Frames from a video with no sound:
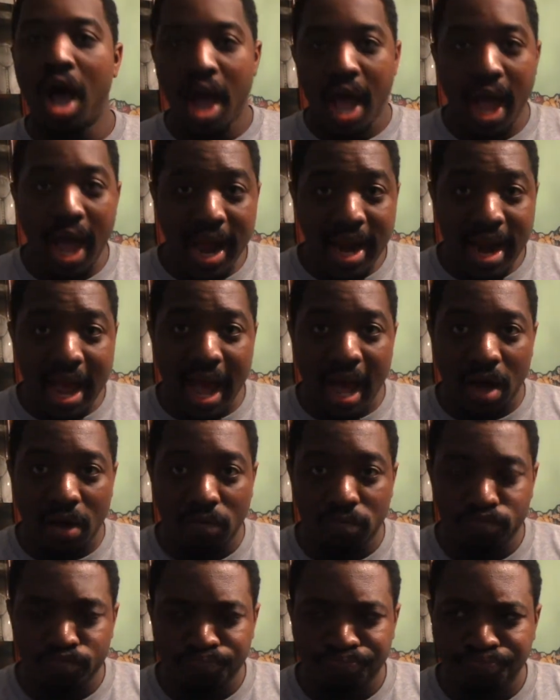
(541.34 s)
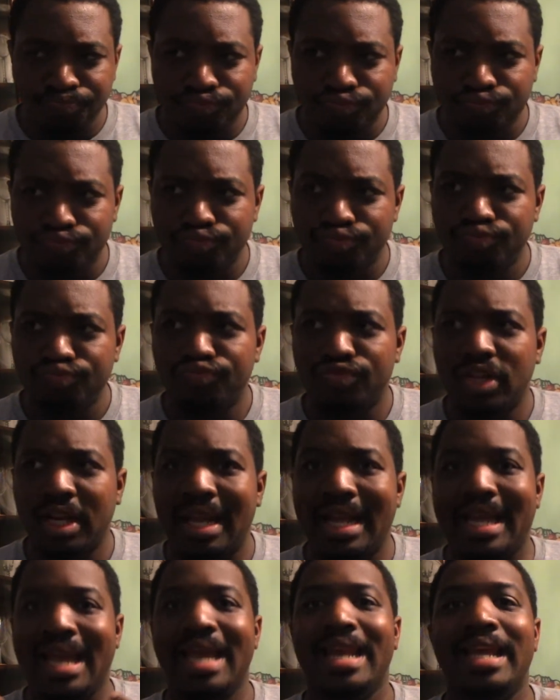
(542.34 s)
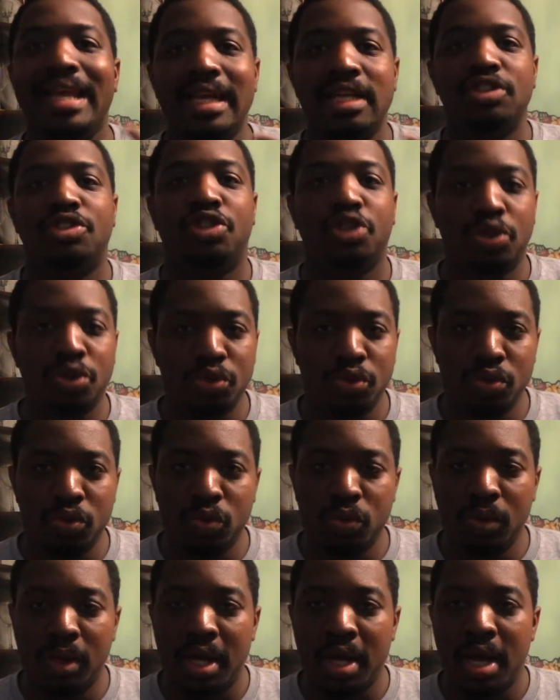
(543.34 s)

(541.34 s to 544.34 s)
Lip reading: And now, getting into